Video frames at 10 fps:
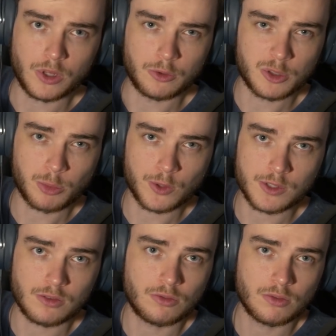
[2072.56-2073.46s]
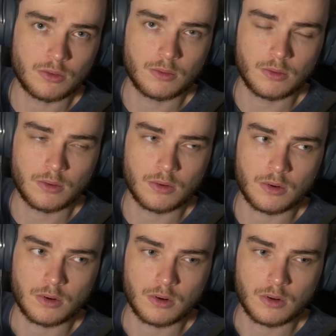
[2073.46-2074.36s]
really responsive.
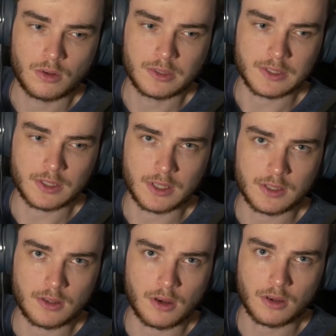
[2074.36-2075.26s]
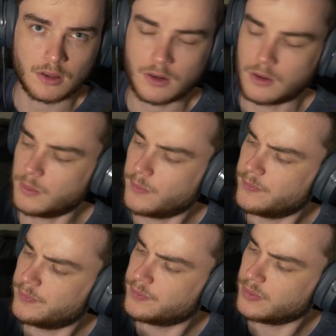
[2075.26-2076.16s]
Doesn't get stuck,
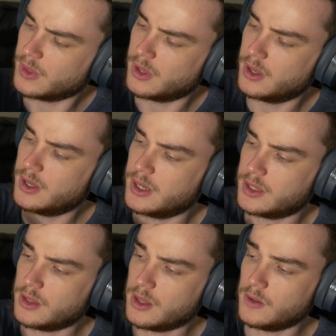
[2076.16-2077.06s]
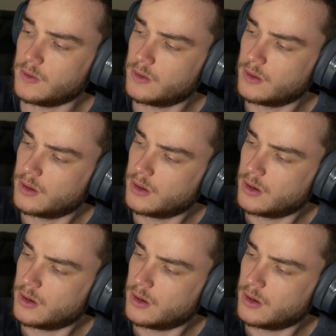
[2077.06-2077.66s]
And these